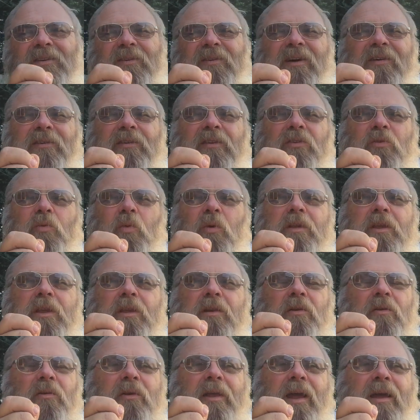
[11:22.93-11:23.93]
Because, well,
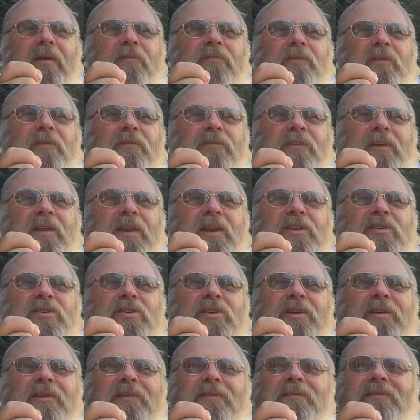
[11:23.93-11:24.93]
you don't have to
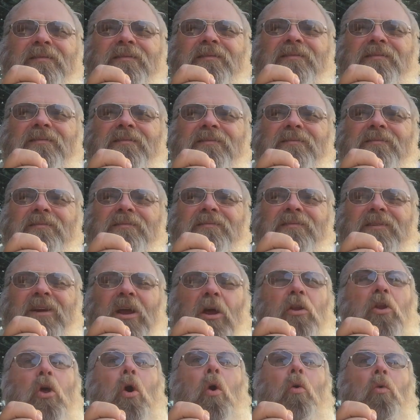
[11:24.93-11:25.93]
finish it.
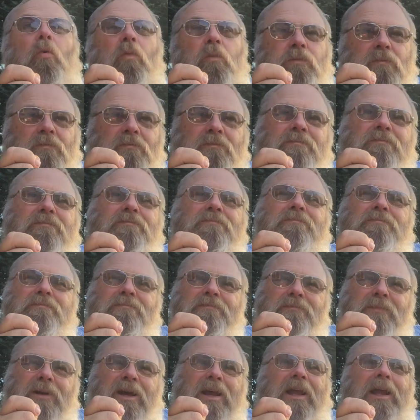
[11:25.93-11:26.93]
Yeah, no,
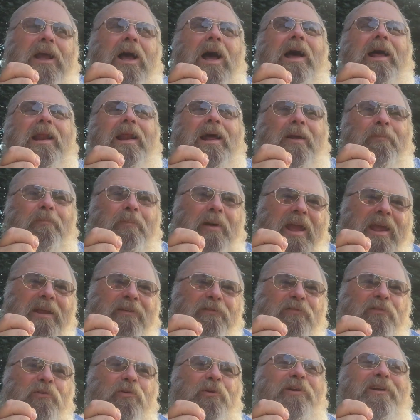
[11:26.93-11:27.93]
by God, I
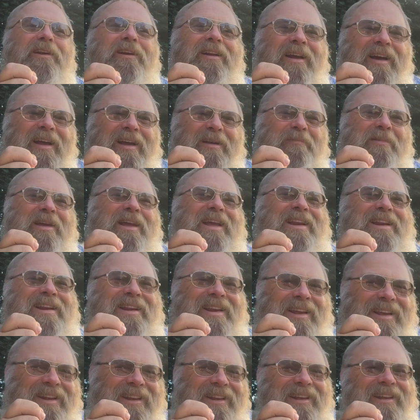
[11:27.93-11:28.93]
paid for it. I'm
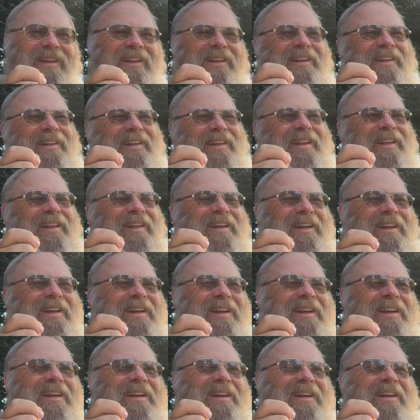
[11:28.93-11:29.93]
eating it.
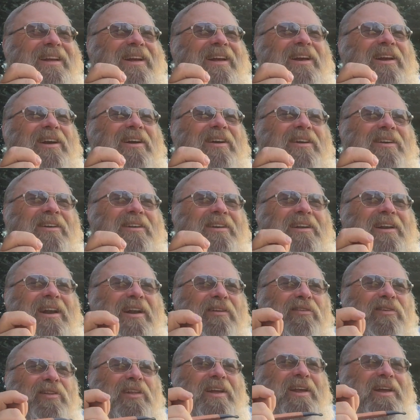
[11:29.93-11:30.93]
You
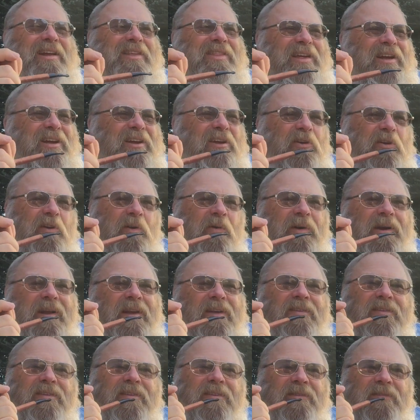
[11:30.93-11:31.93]
never let anything go to
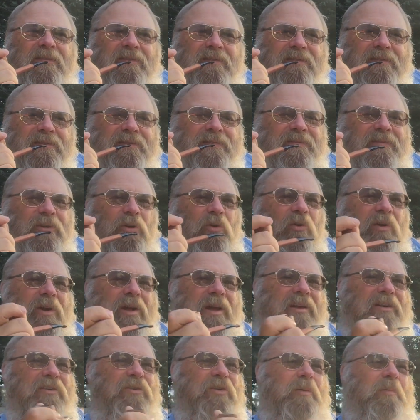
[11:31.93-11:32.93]
waste. Old
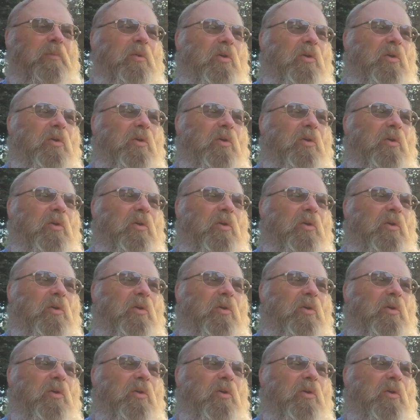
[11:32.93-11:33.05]
country